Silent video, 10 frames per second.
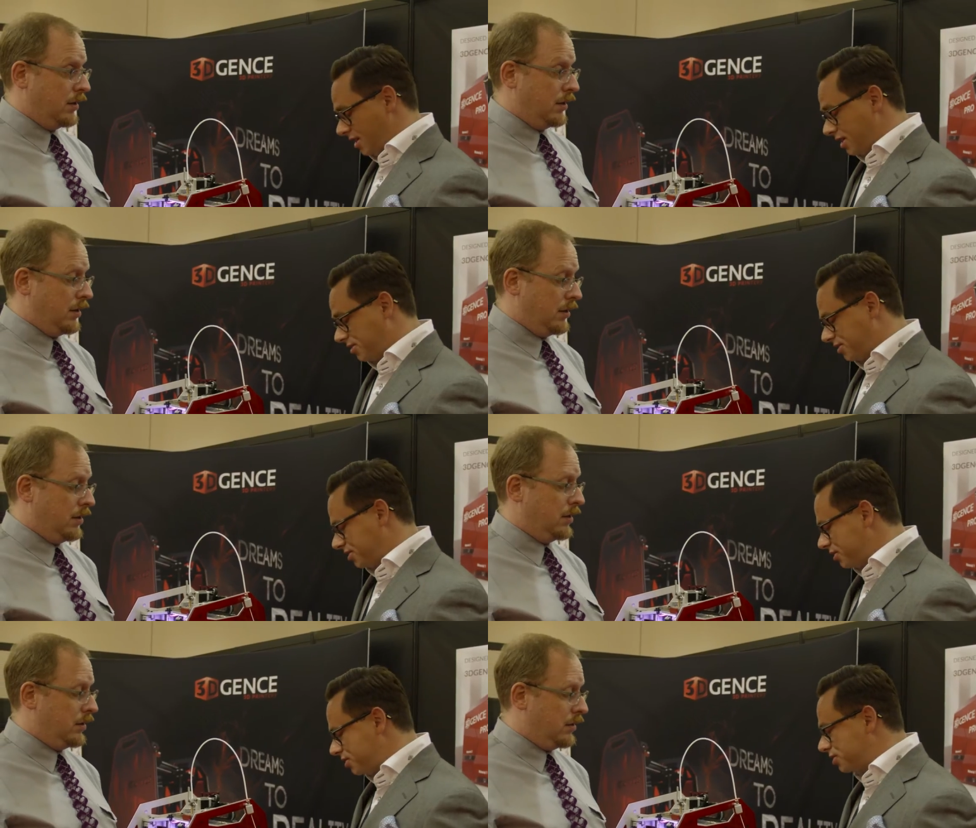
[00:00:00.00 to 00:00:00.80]

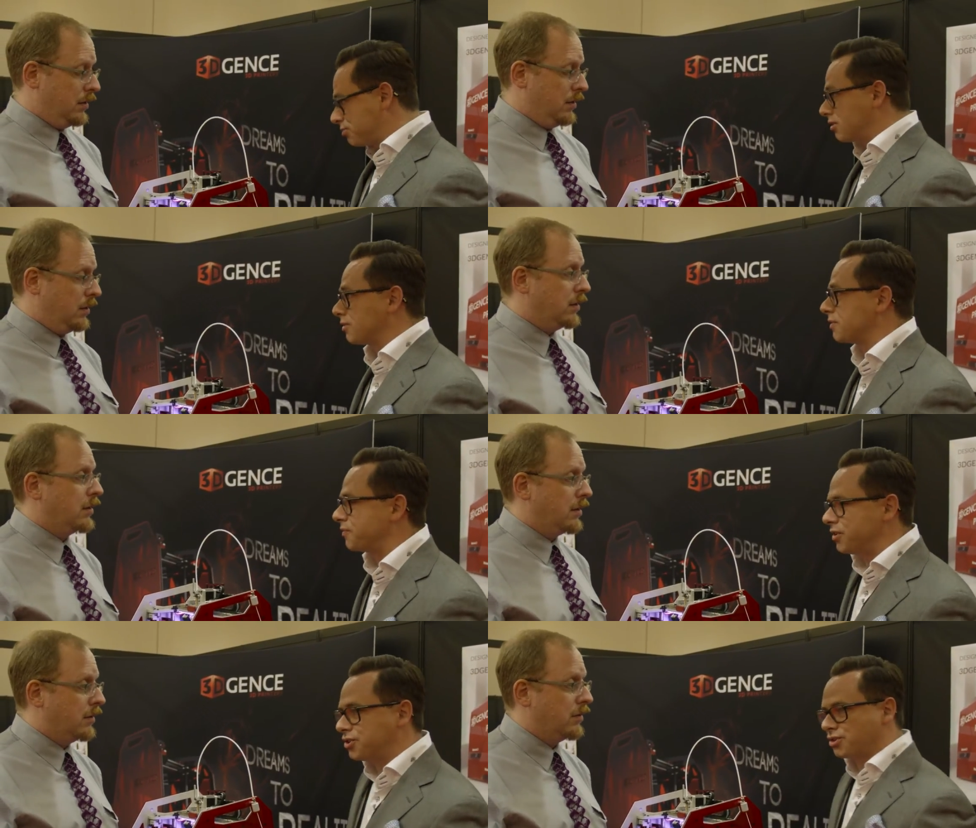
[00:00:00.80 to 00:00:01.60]
Speaker 1: Yes, this is one of
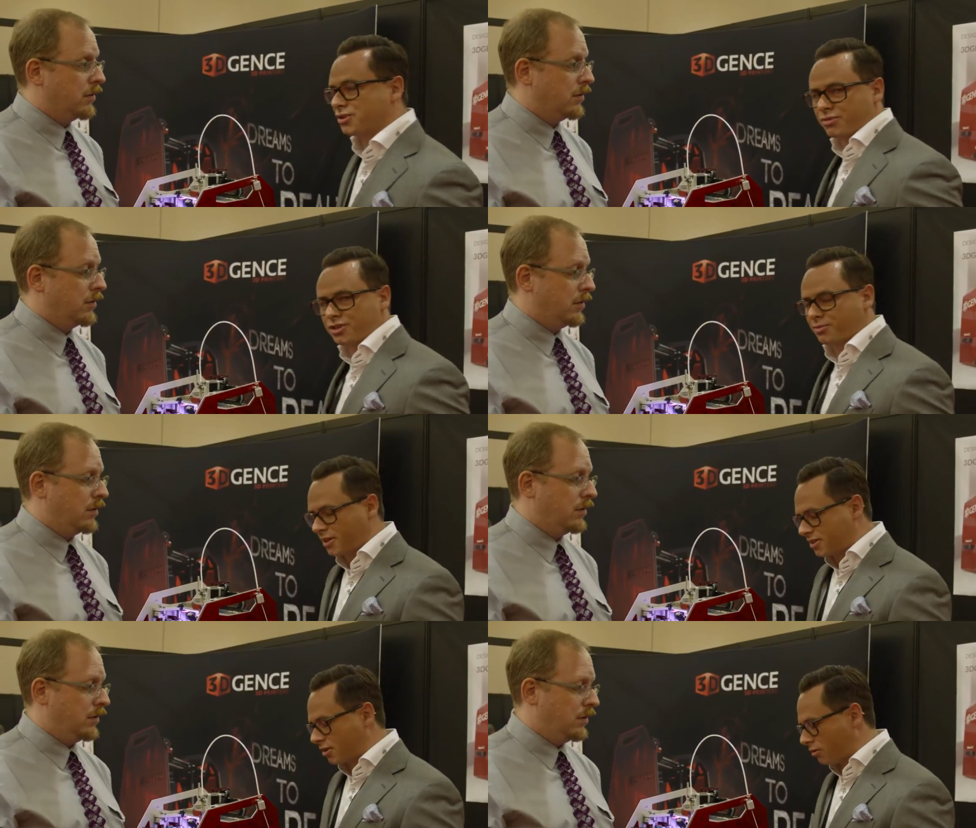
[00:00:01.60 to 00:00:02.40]
the features which
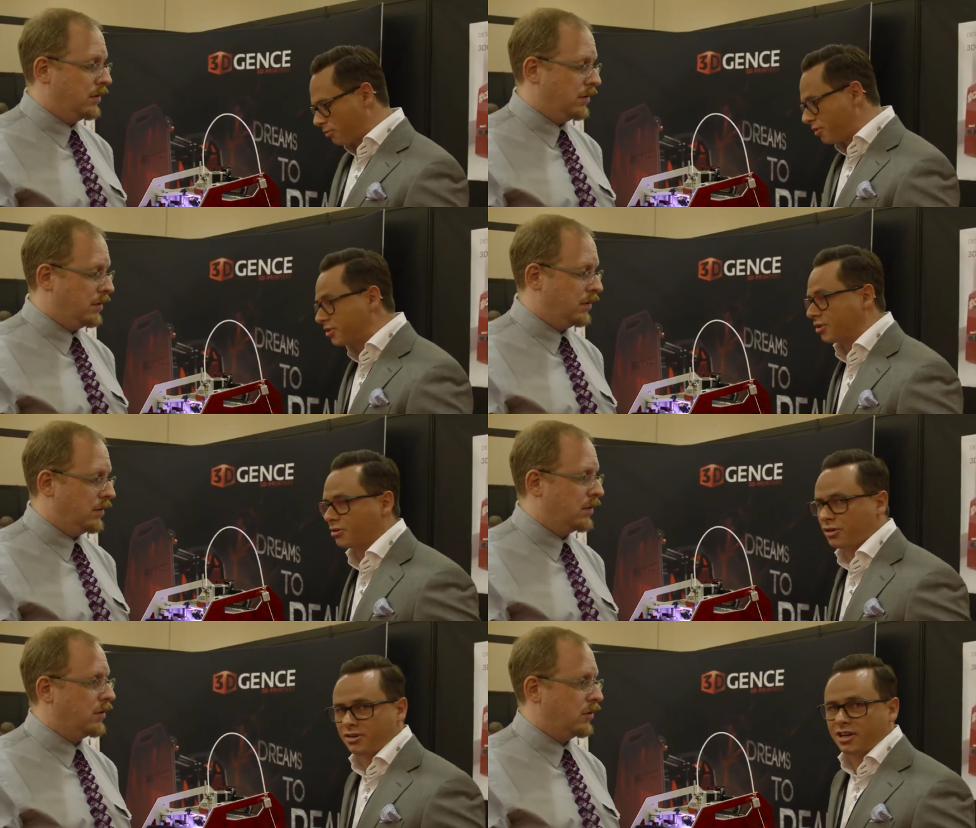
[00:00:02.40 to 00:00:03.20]
makes our
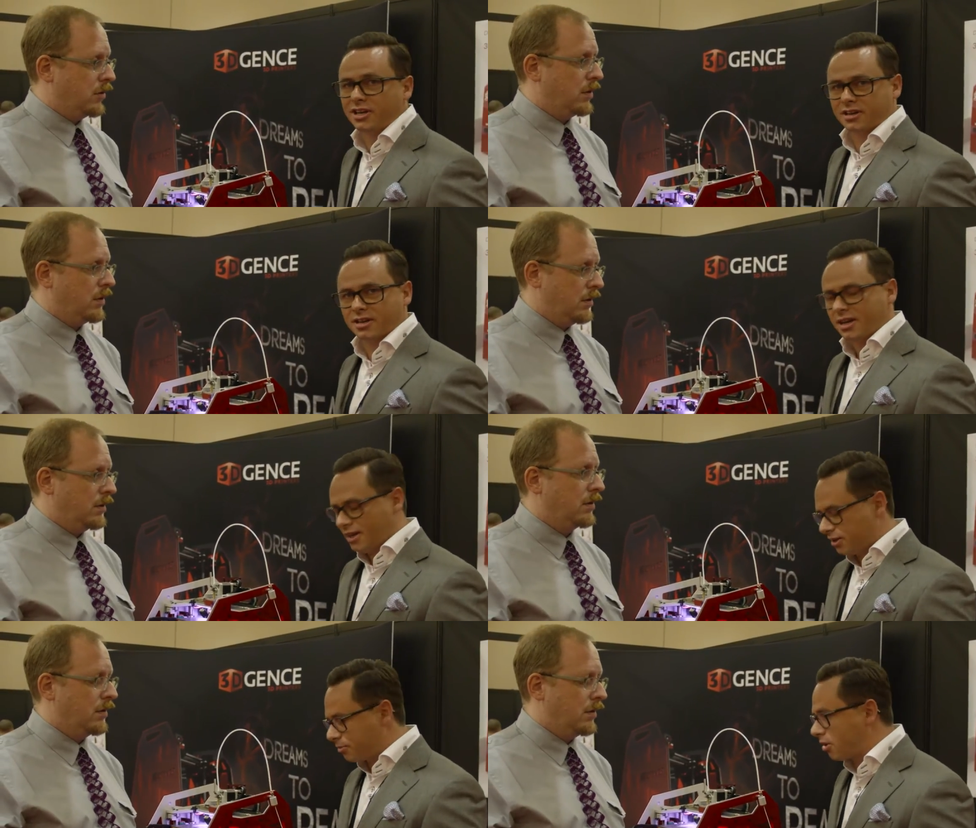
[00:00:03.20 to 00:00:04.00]
printer unique
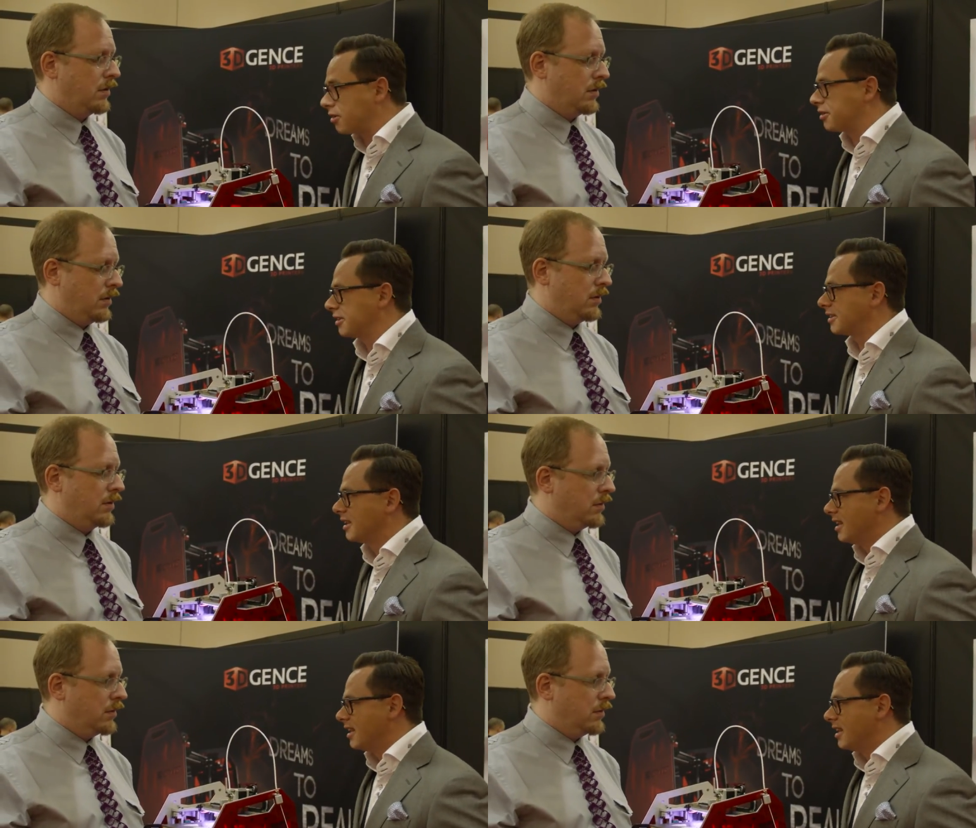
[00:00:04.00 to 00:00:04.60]
in the market.